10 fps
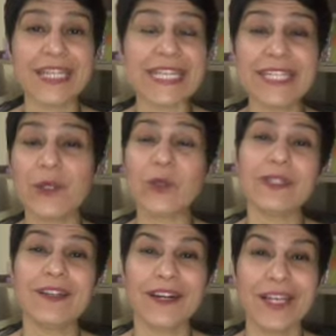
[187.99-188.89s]
In
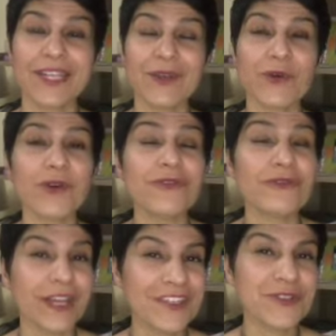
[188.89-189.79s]
online or
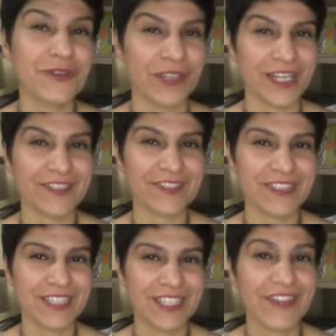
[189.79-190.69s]
face-to-face,
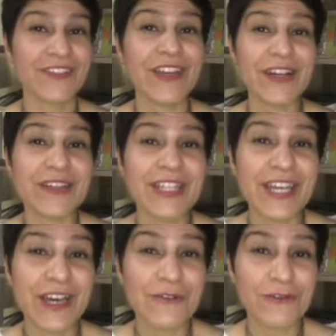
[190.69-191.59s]
they're gonna
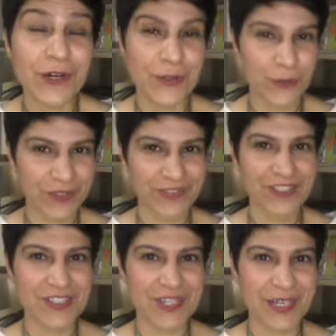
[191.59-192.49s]
have fun with this
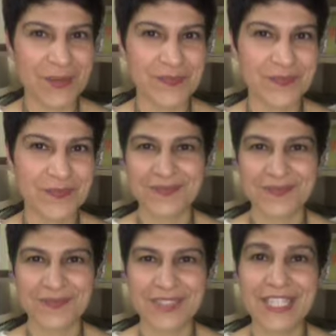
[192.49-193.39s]
game.
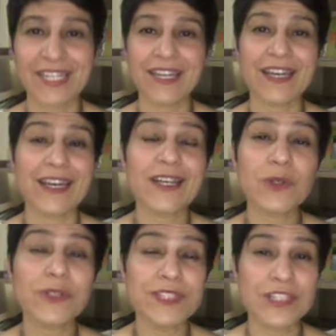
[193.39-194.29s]

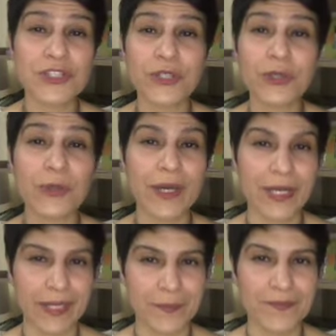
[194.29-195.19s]
According to your
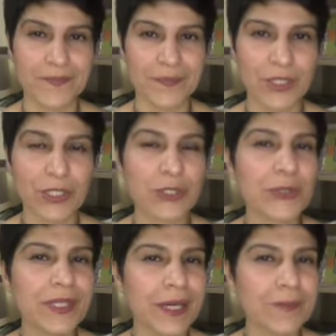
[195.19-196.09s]
aim, you
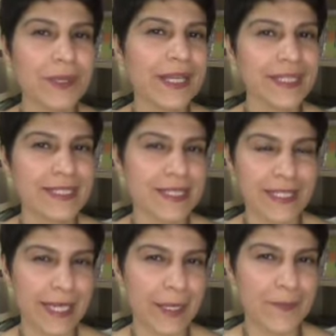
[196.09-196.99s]
can play this
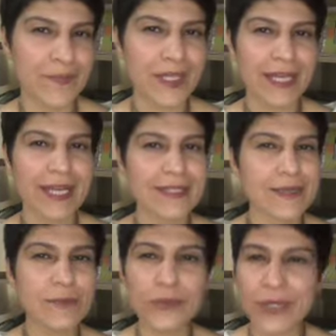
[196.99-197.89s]
game as a
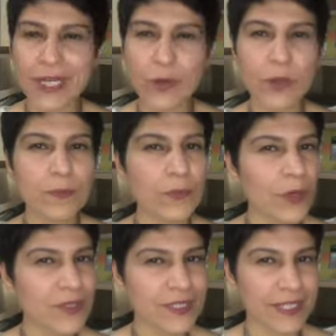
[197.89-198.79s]
pre or
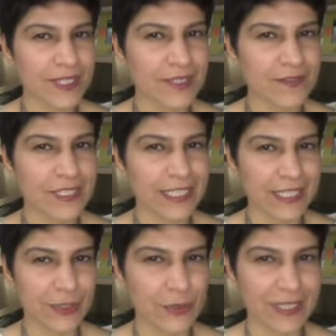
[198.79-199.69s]
post activity in
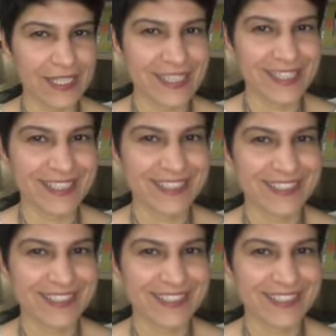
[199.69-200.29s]
your lesson.